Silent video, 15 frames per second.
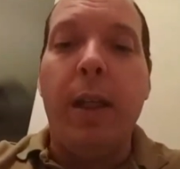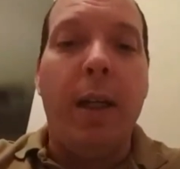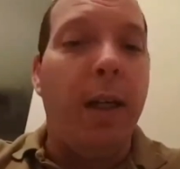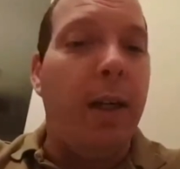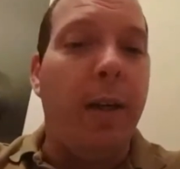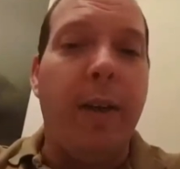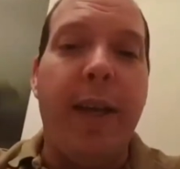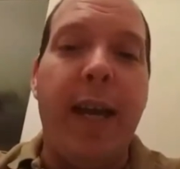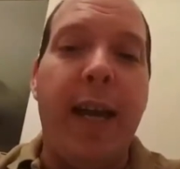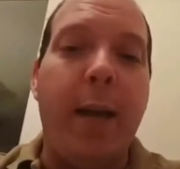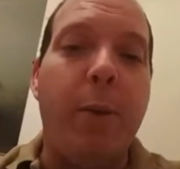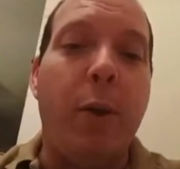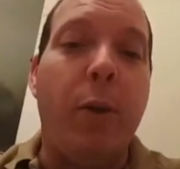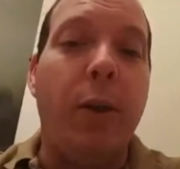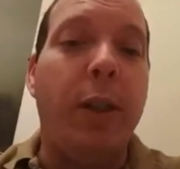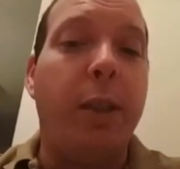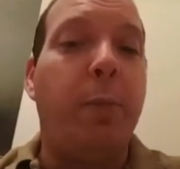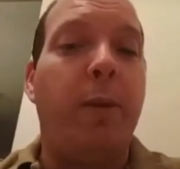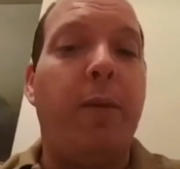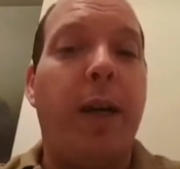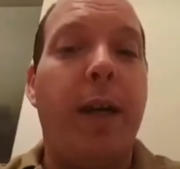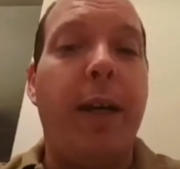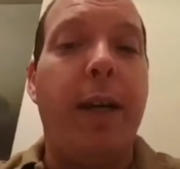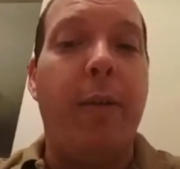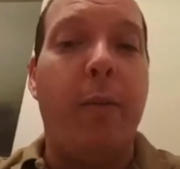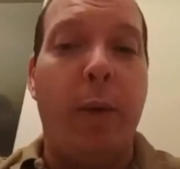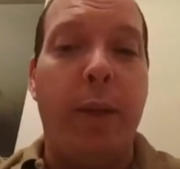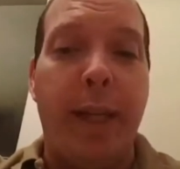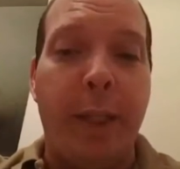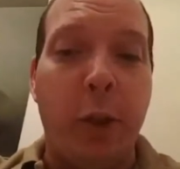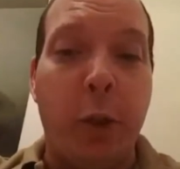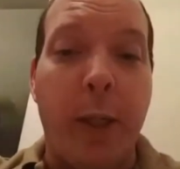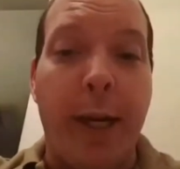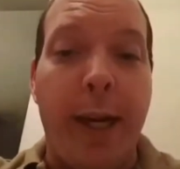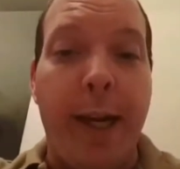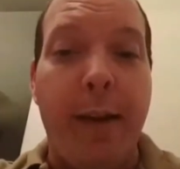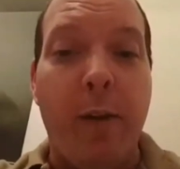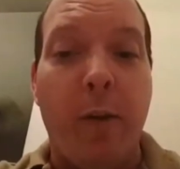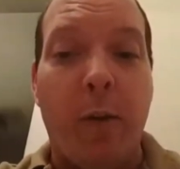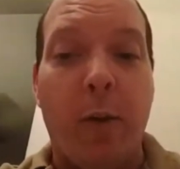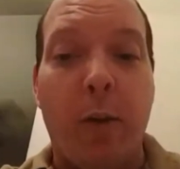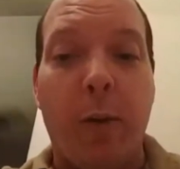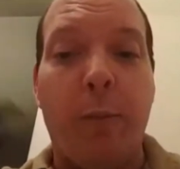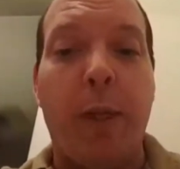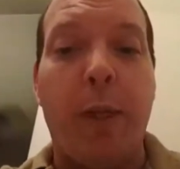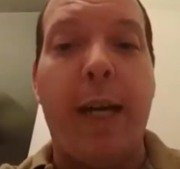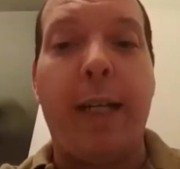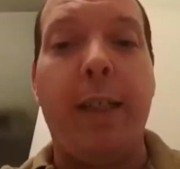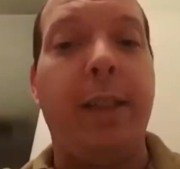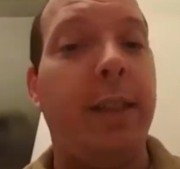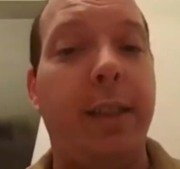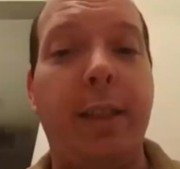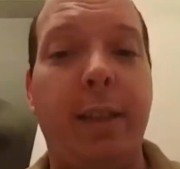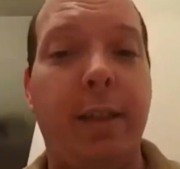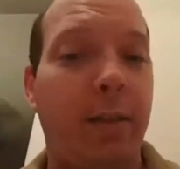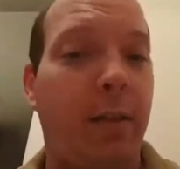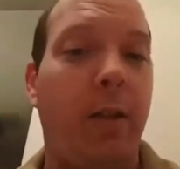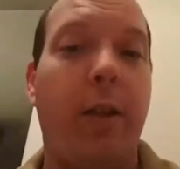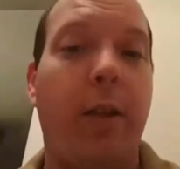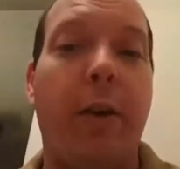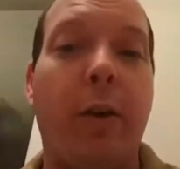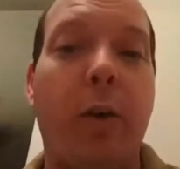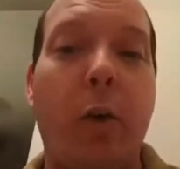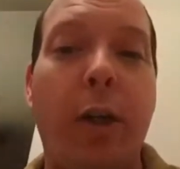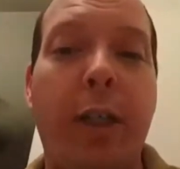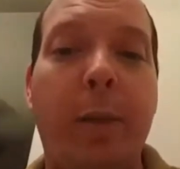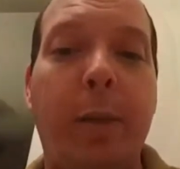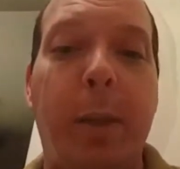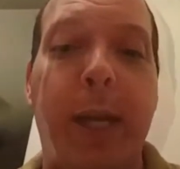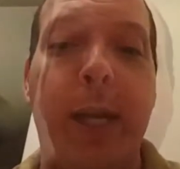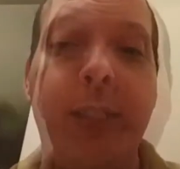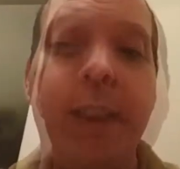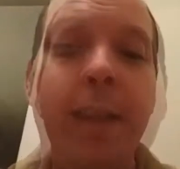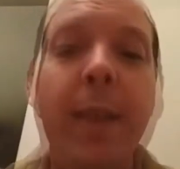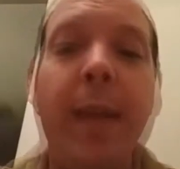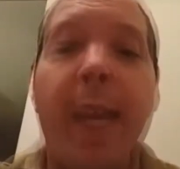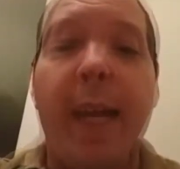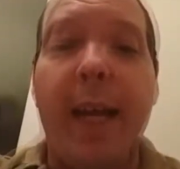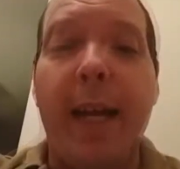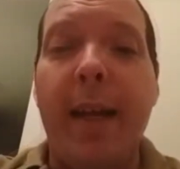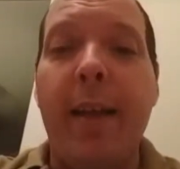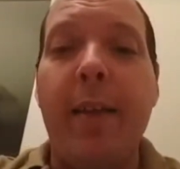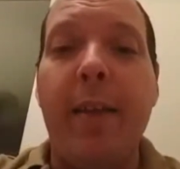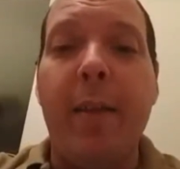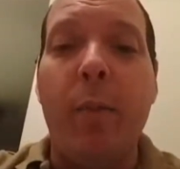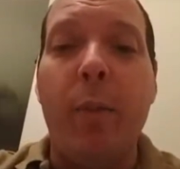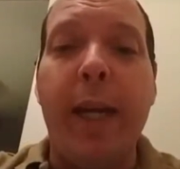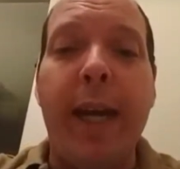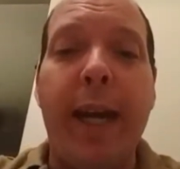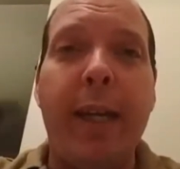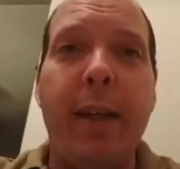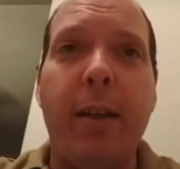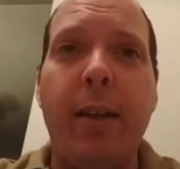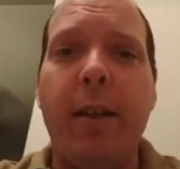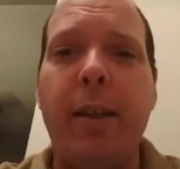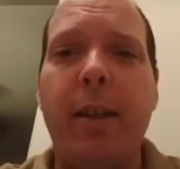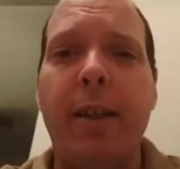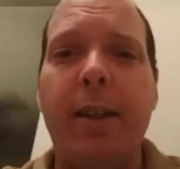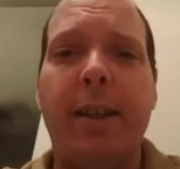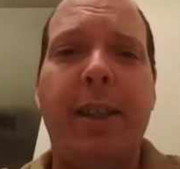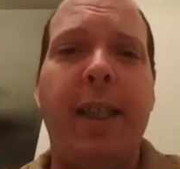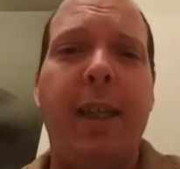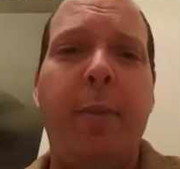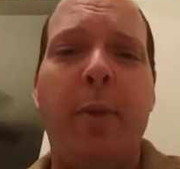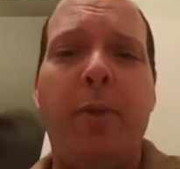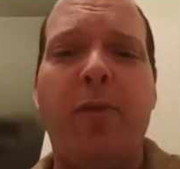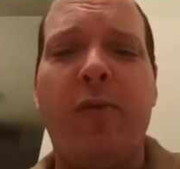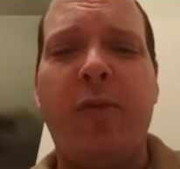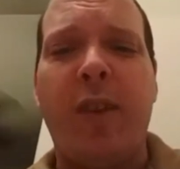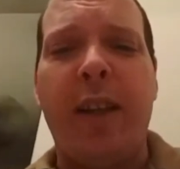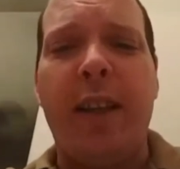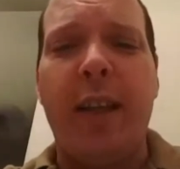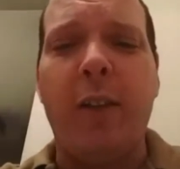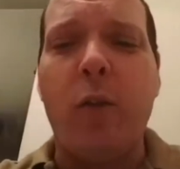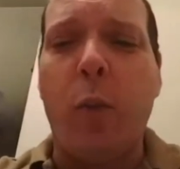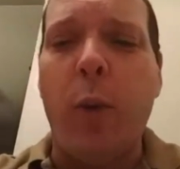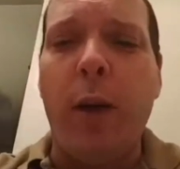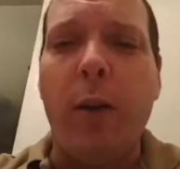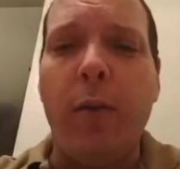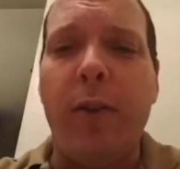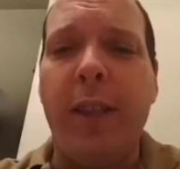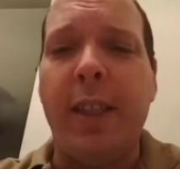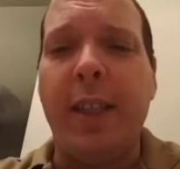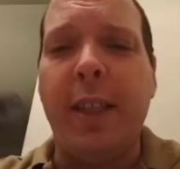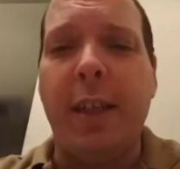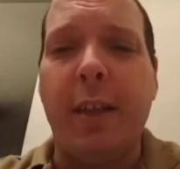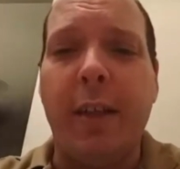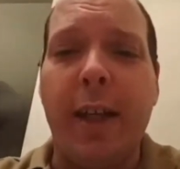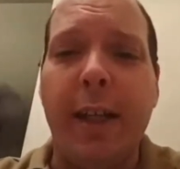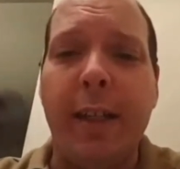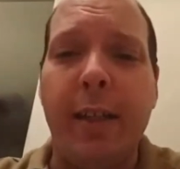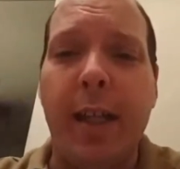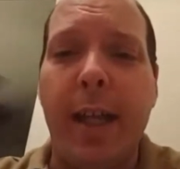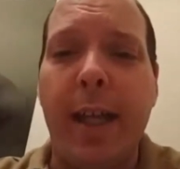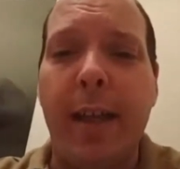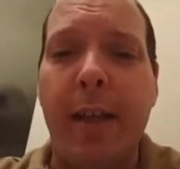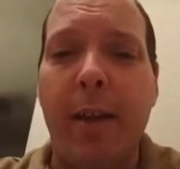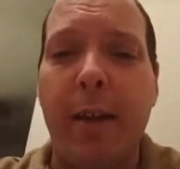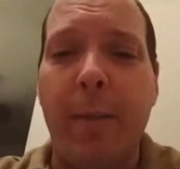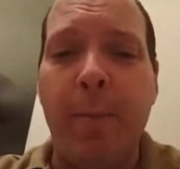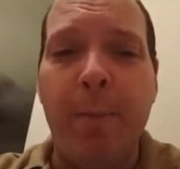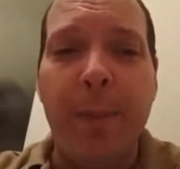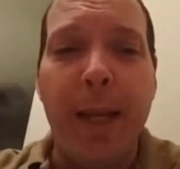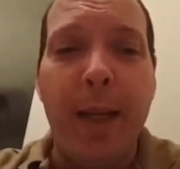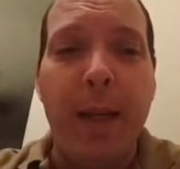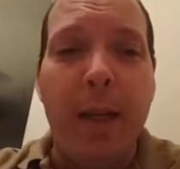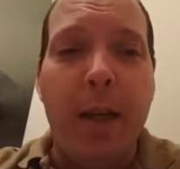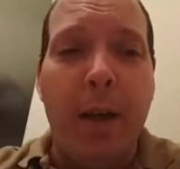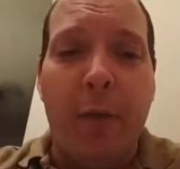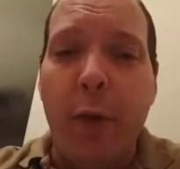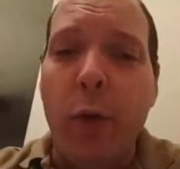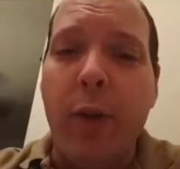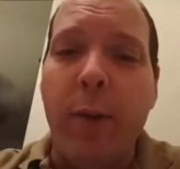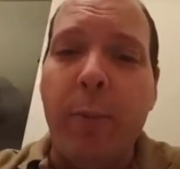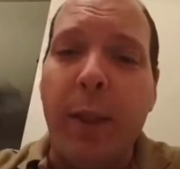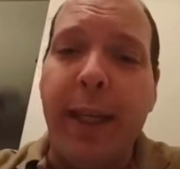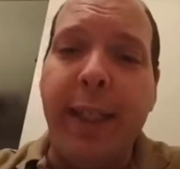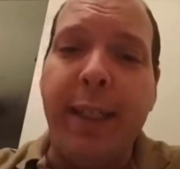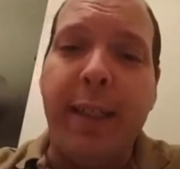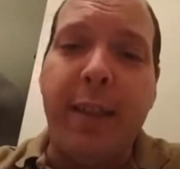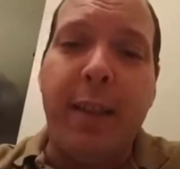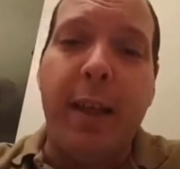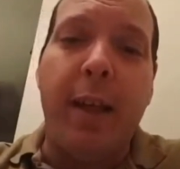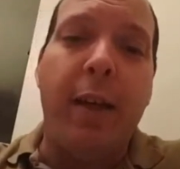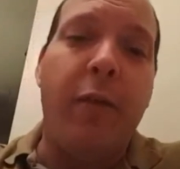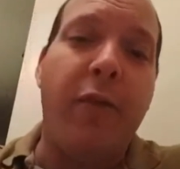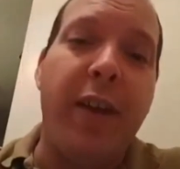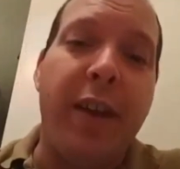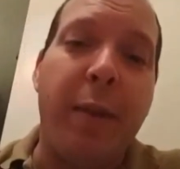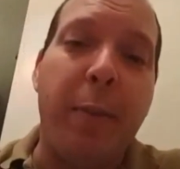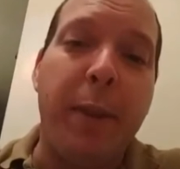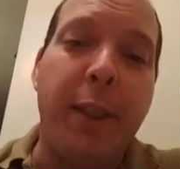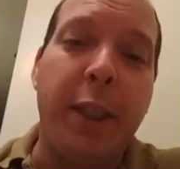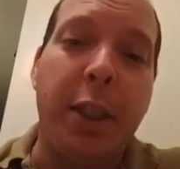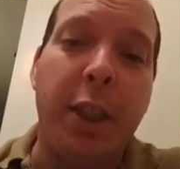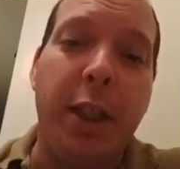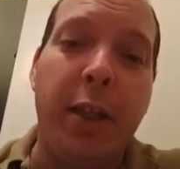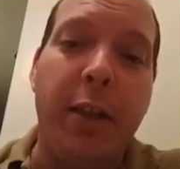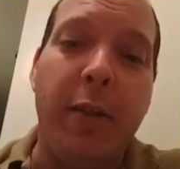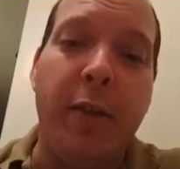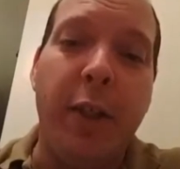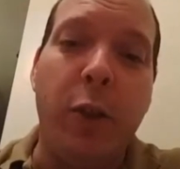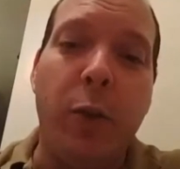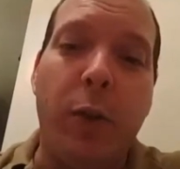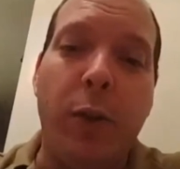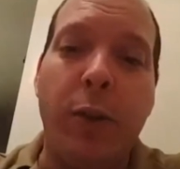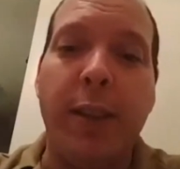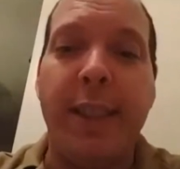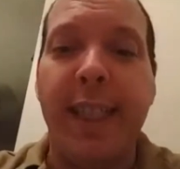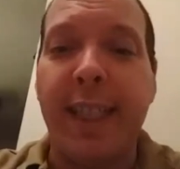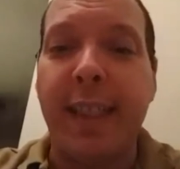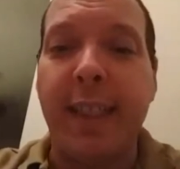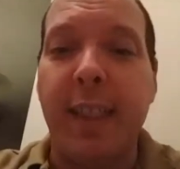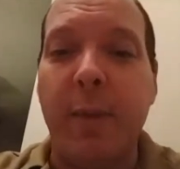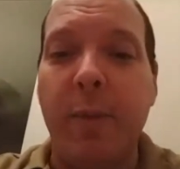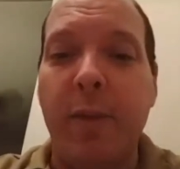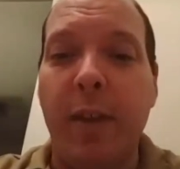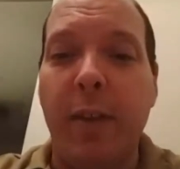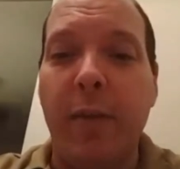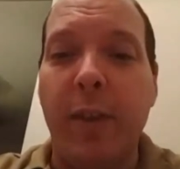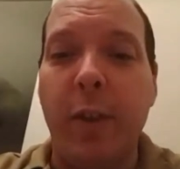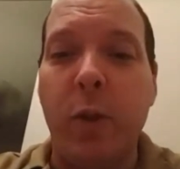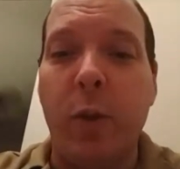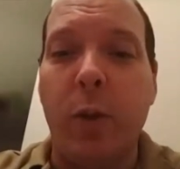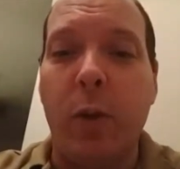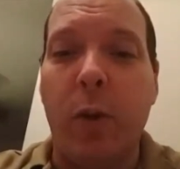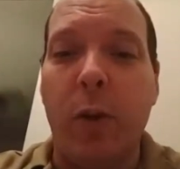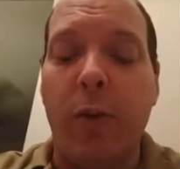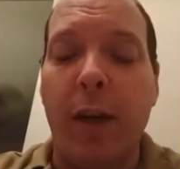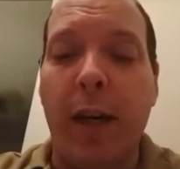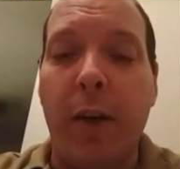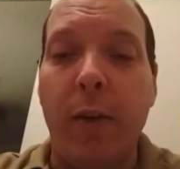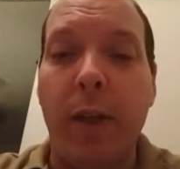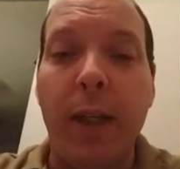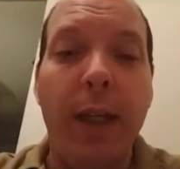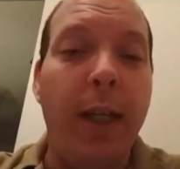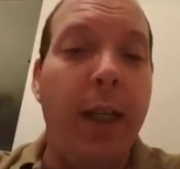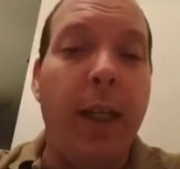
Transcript: The ammo is provided when they train or practice. It's on their own expense. And we had a team of, I think, 12 this year, and a few of them placed fifth position individual, sixth individual all around.